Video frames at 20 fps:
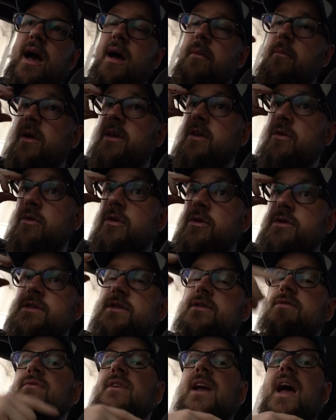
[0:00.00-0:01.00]
And when you're using
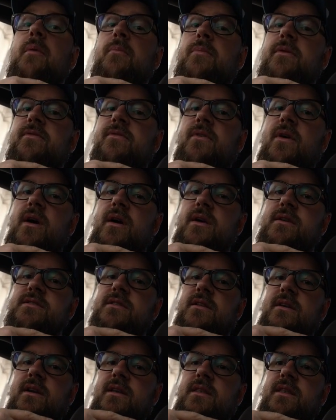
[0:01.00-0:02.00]
three amplifiers
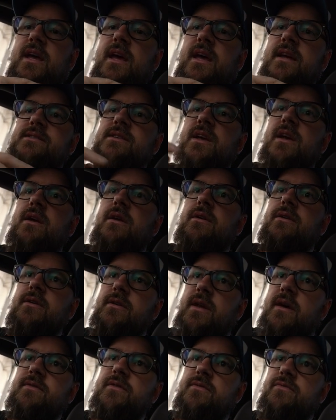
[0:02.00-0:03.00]
like this,
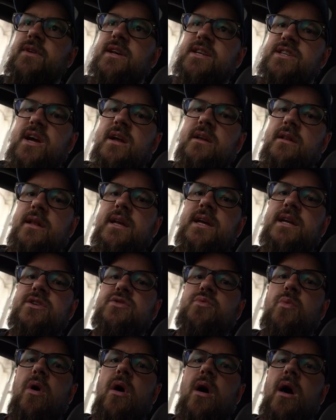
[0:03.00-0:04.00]
you'd have to rechannel
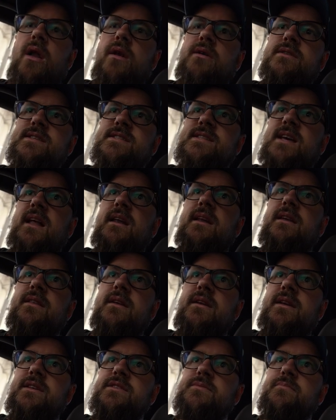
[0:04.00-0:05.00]
each one to tell it
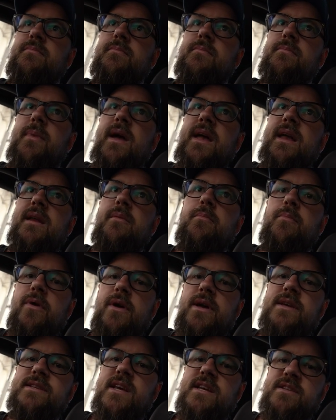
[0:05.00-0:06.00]
that its main
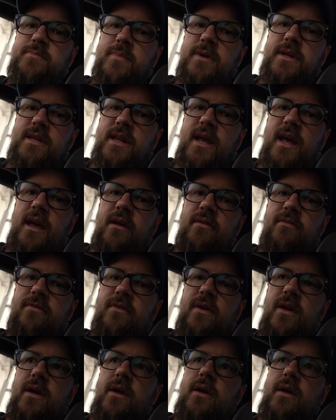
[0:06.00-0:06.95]
input is SPDIF,